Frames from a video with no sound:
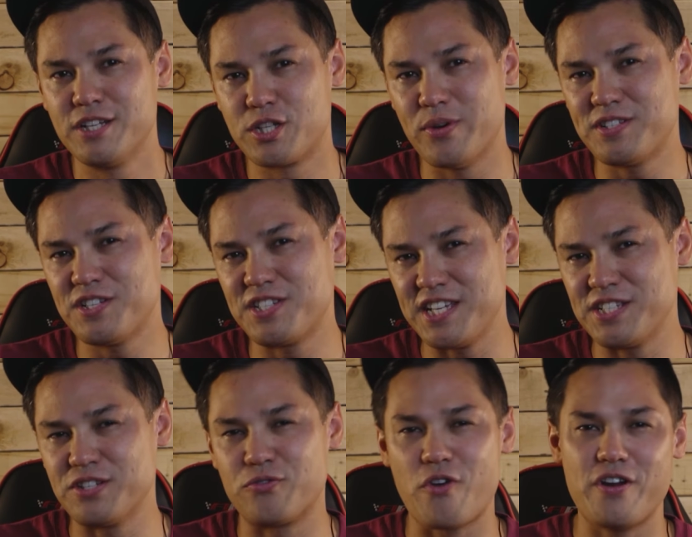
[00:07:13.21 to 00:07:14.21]
So as a
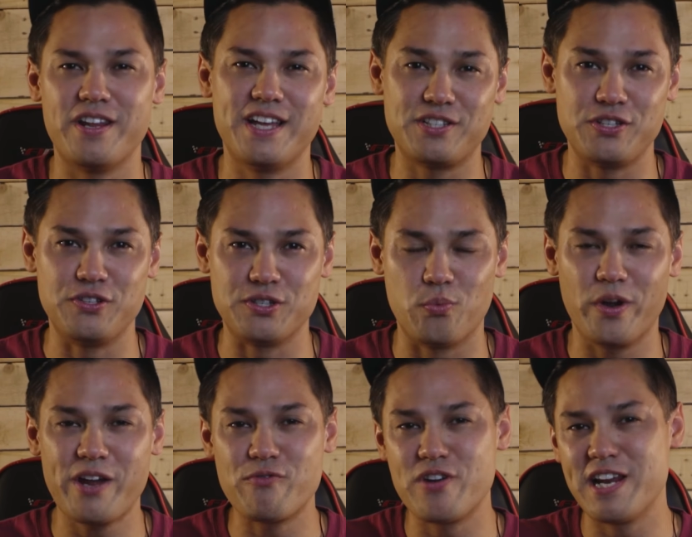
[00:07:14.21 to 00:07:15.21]
seasoned Ronin S user,
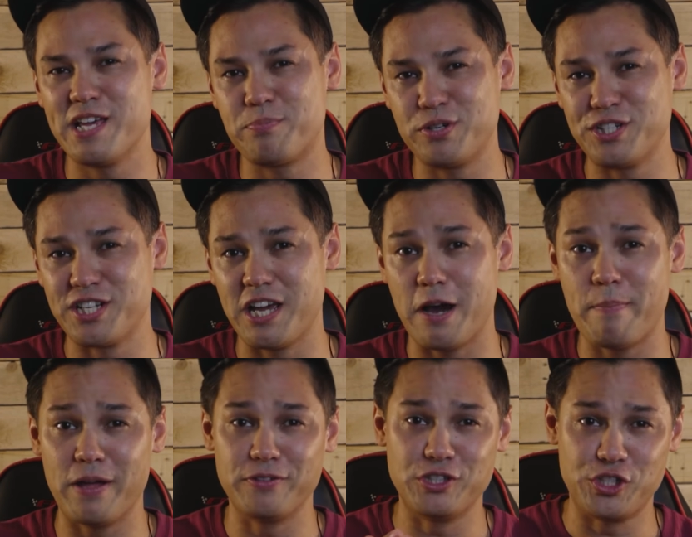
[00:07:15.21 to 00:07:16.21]
what I really appreciate
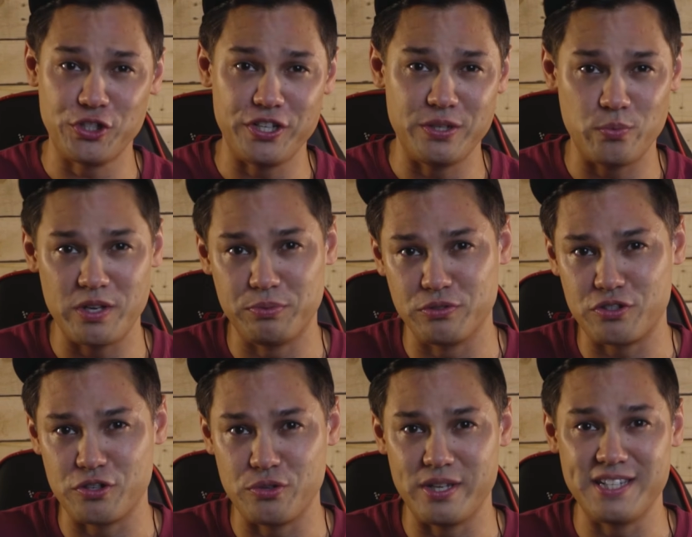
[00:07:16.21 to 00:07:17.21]
about the Zhiyun Weebill
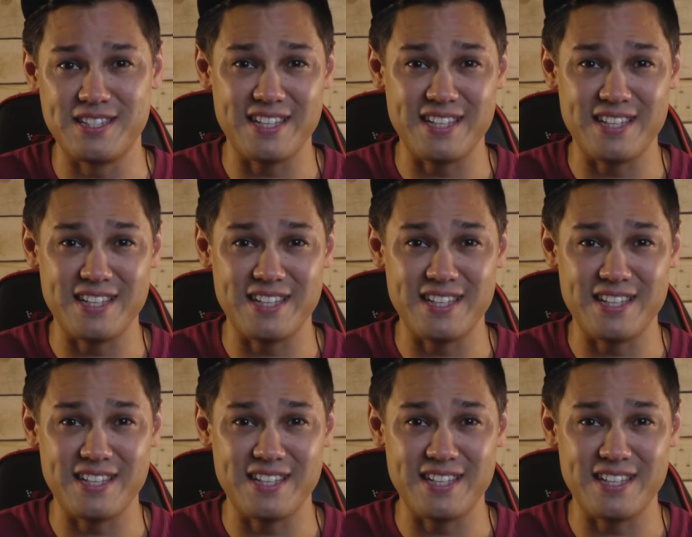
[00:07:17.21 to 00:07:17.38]
2 is